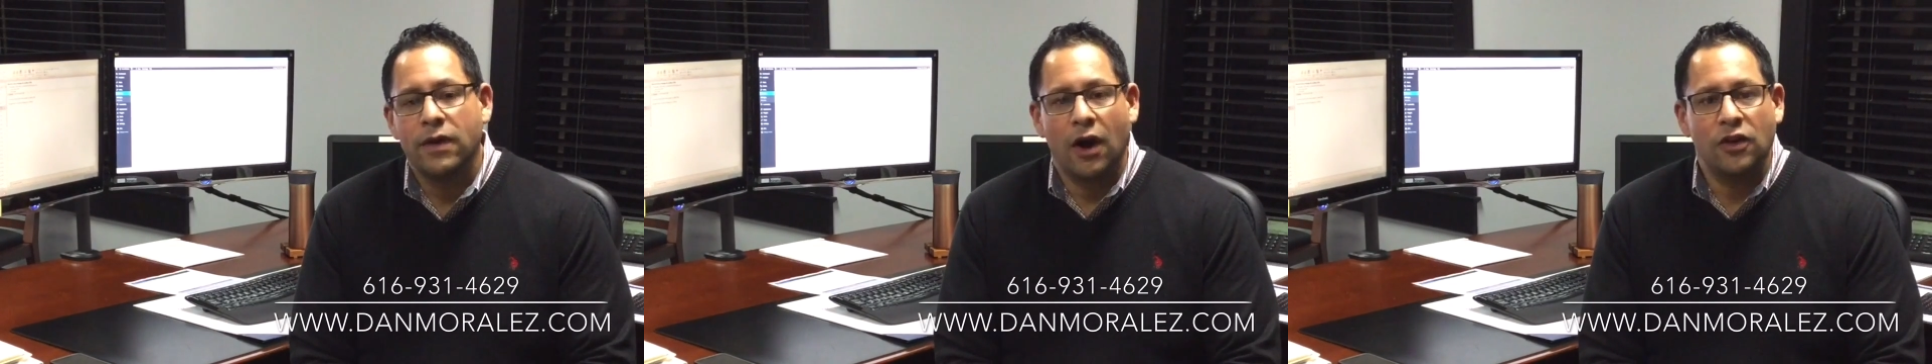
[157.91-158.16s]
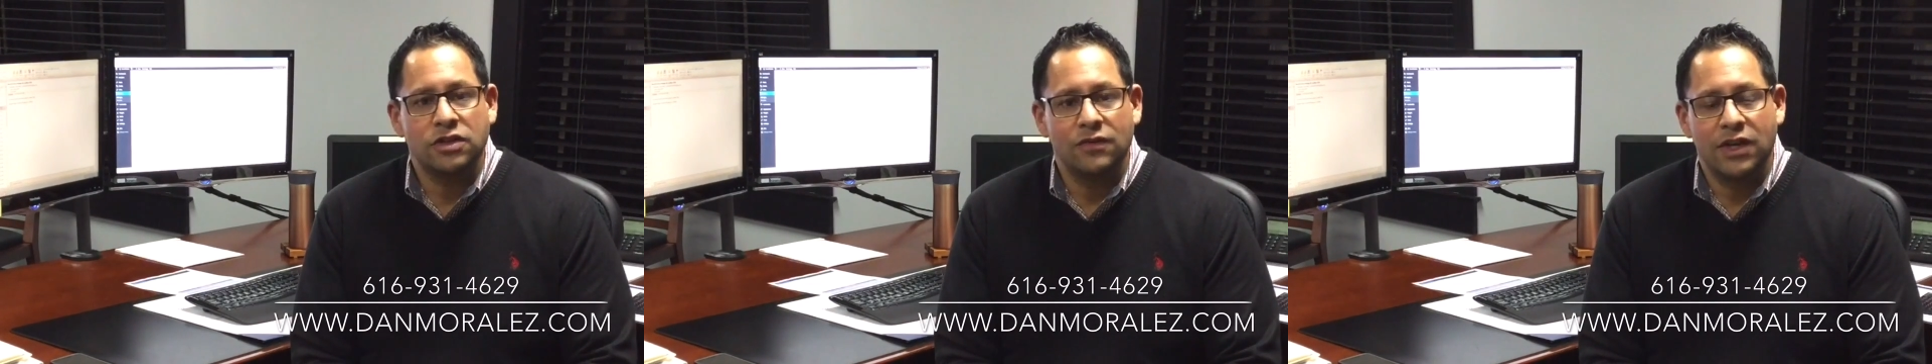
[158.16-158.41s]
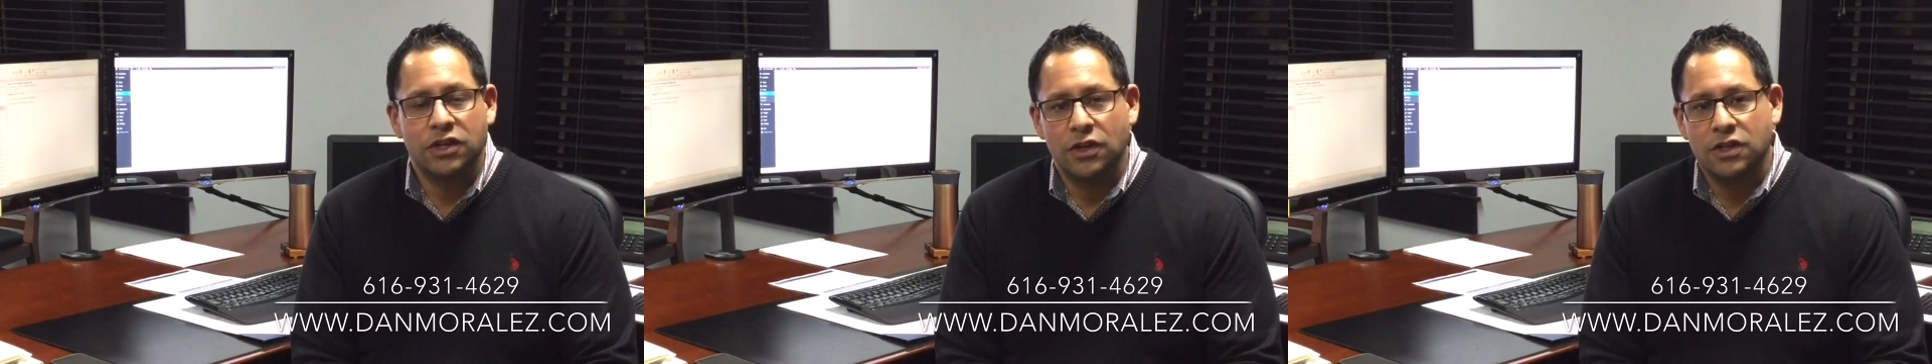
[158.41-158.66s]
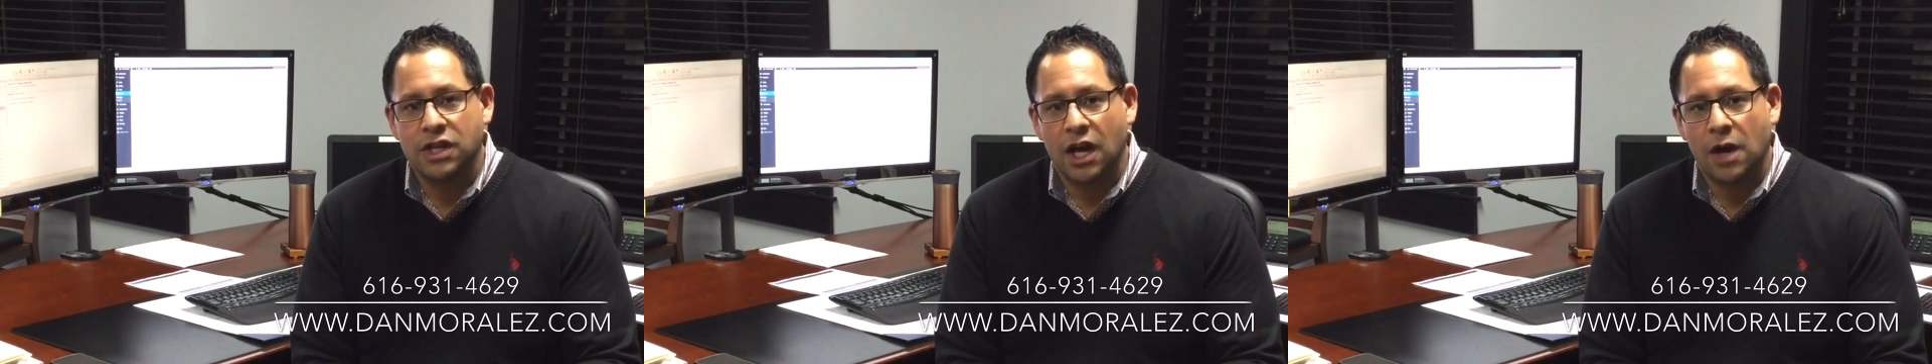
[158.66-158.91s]
Also, make sure
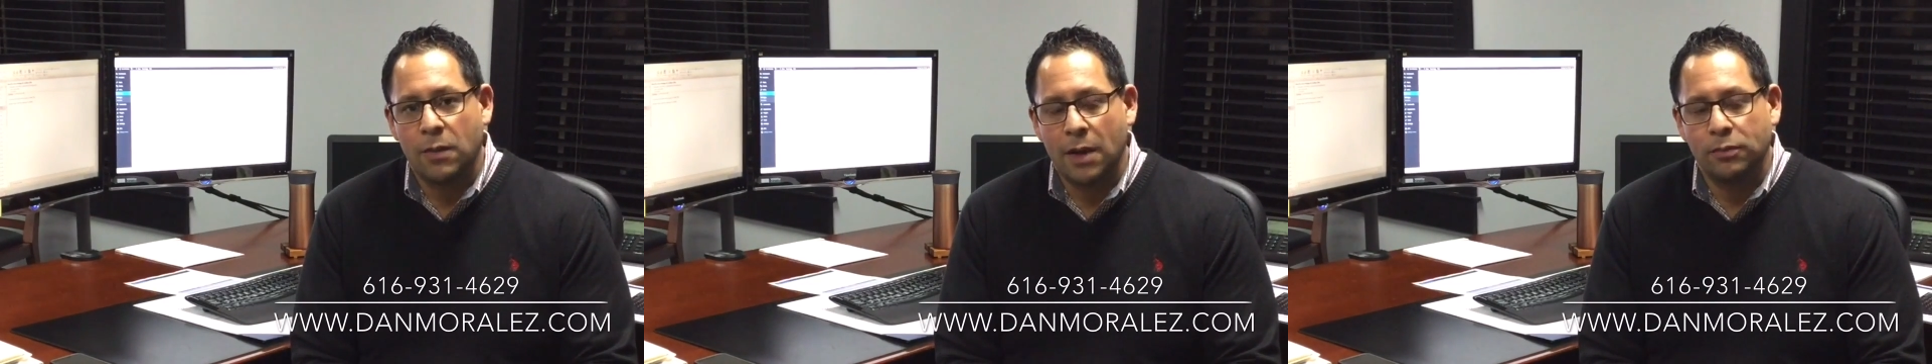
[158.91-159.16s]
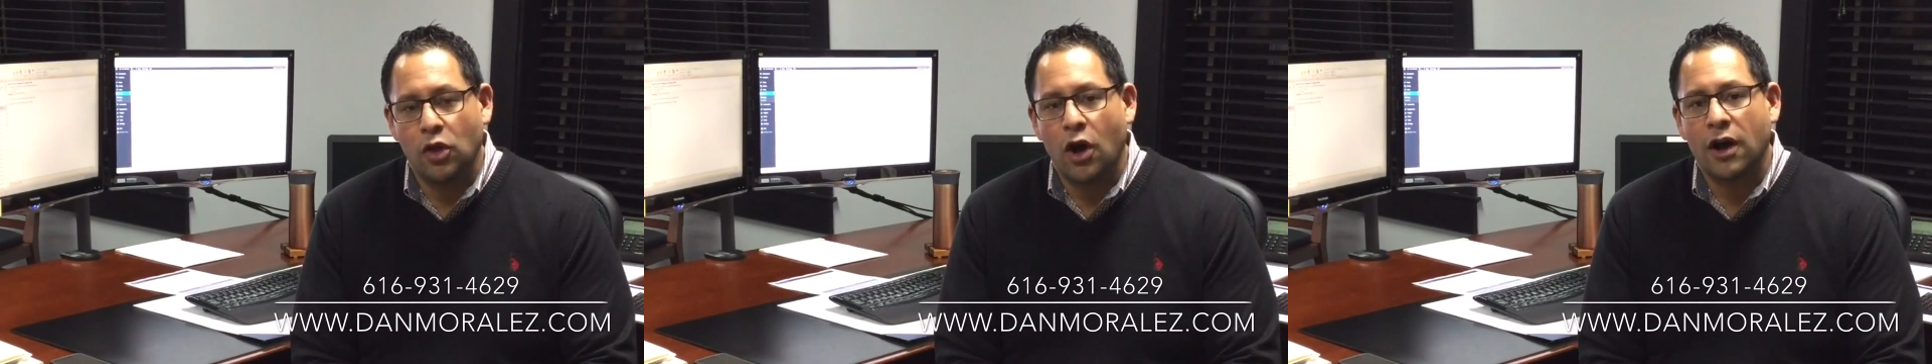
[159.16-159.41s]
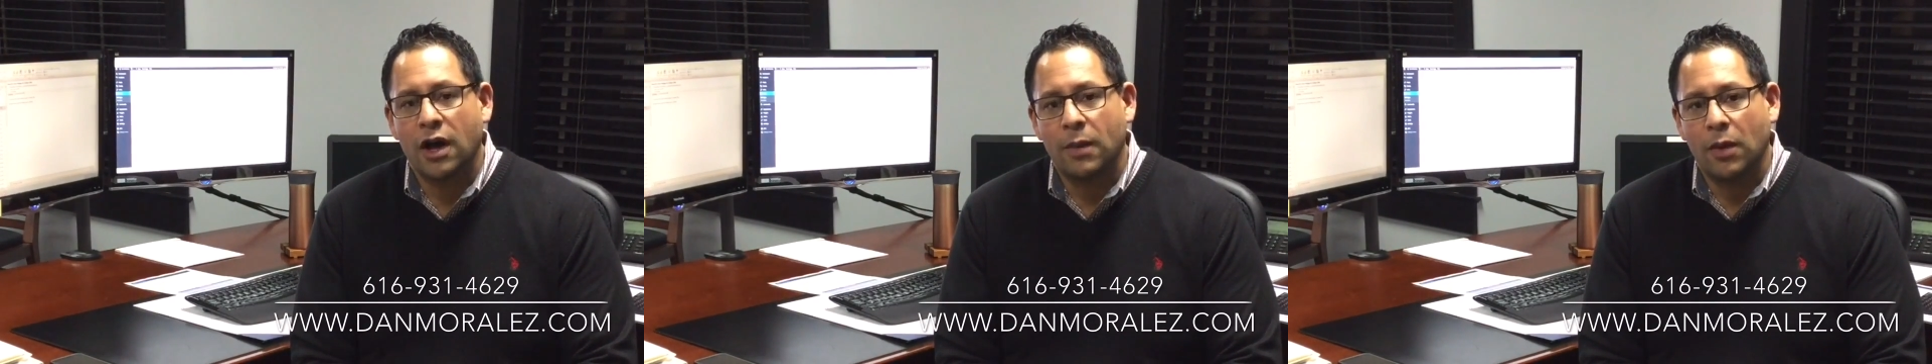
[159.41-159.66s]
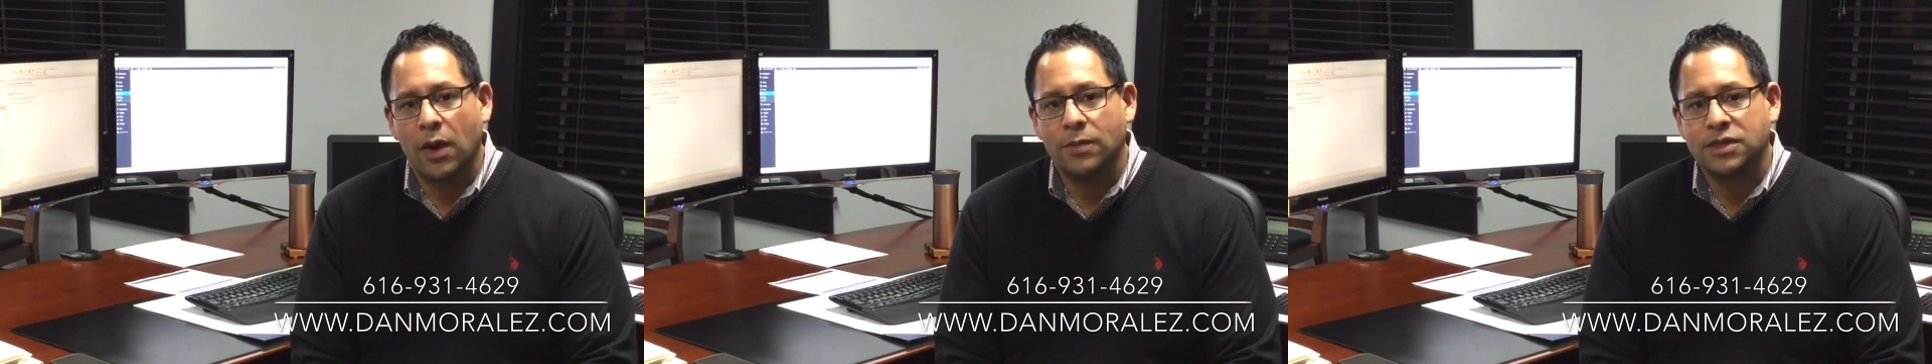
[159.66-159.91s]
you check out my blog on
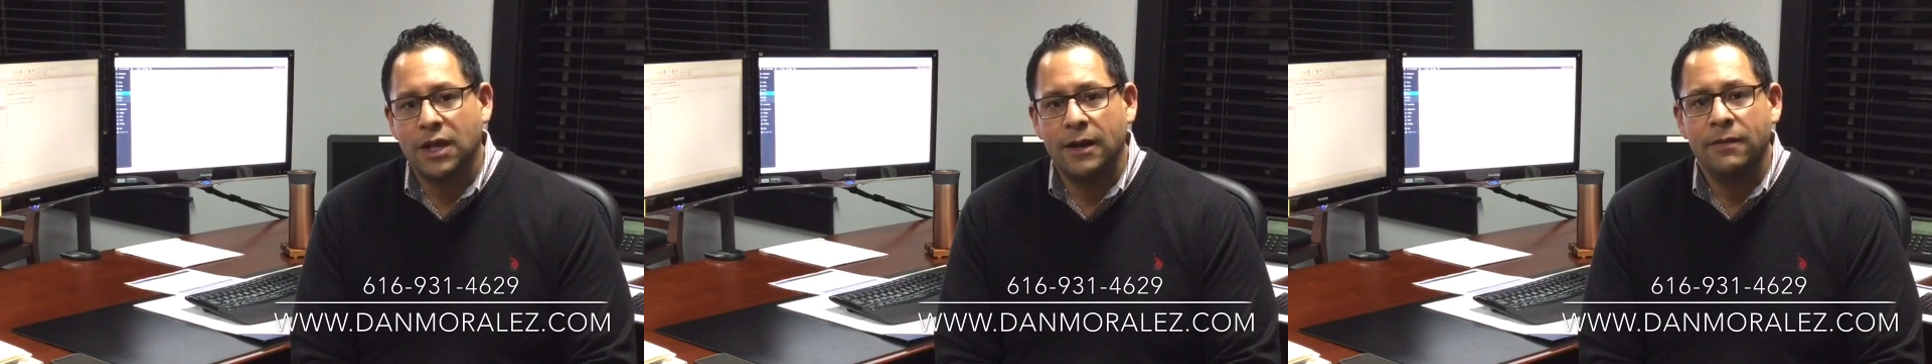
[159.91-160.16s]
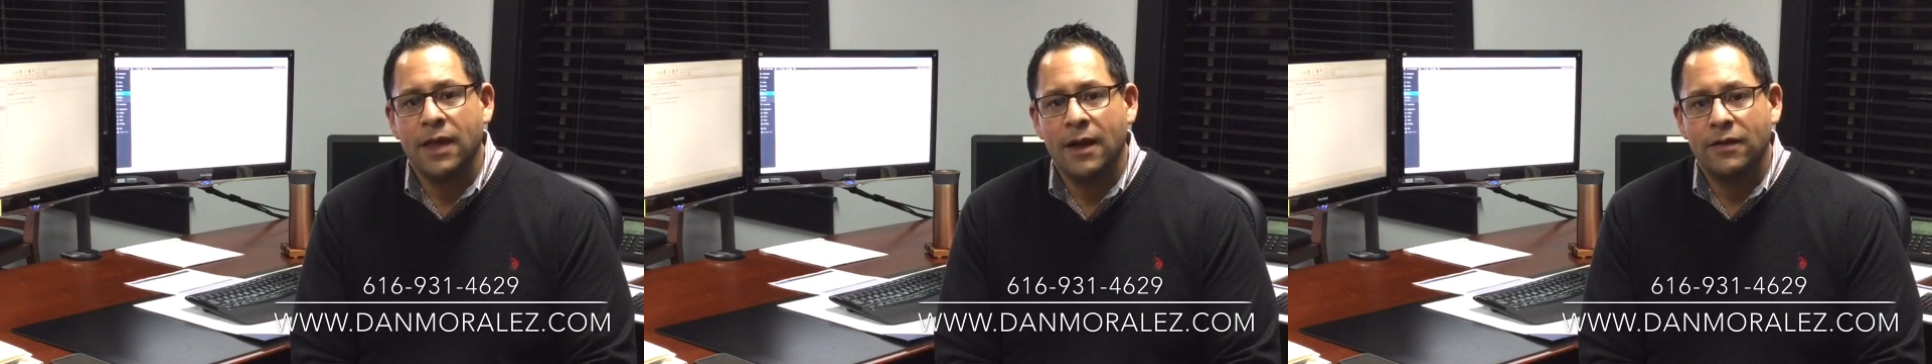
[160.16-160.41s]
my website,